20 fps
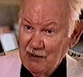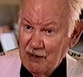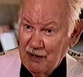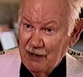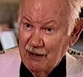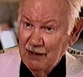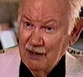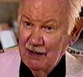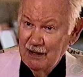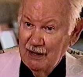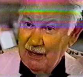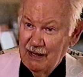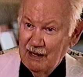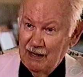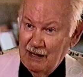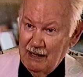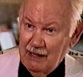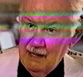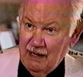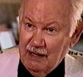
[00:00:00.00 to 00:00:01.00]
here
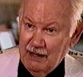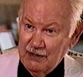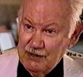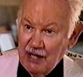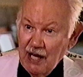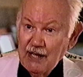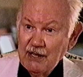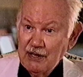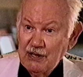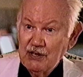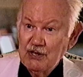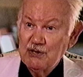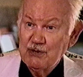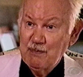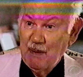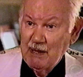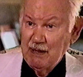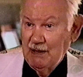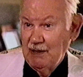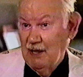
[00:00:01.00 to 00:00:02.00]
intending to
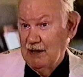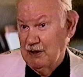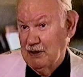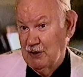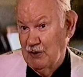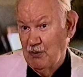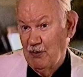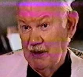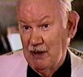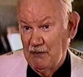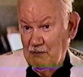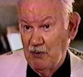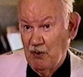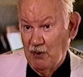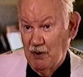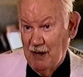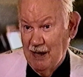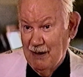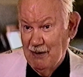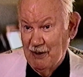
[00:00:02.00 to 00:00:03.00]
spend like
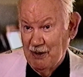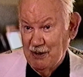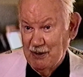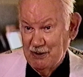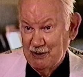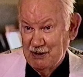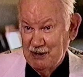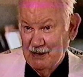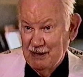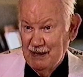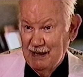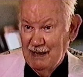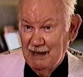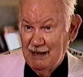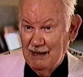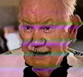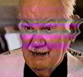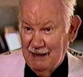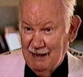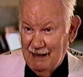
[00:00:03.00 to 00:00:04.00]
24 hours. Little
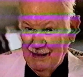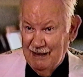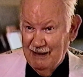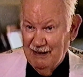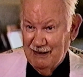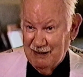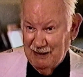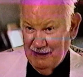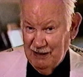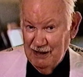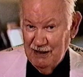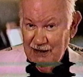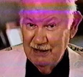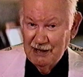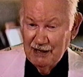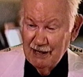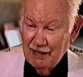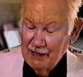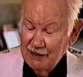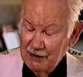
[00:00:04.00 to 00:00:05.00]
did you know. Little
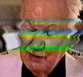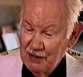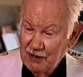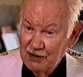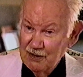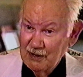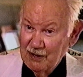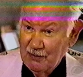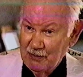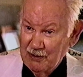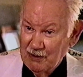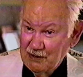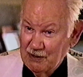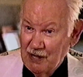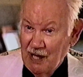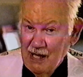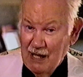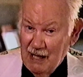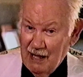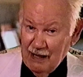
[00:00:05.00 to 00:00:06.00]
did I know that it was
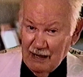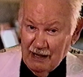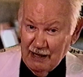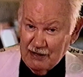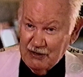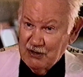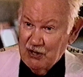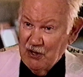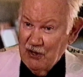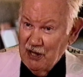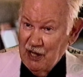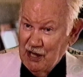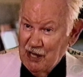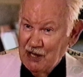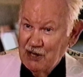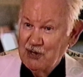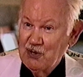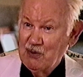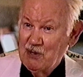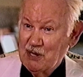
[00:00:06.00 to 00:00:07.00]
like turning
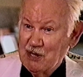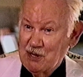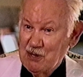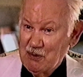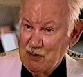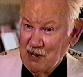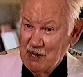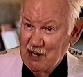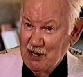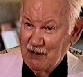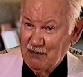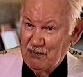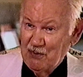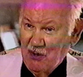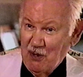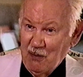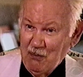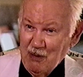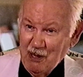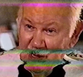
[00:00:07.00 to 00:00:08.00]
into a career
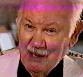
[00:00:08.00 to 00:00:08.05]
for me.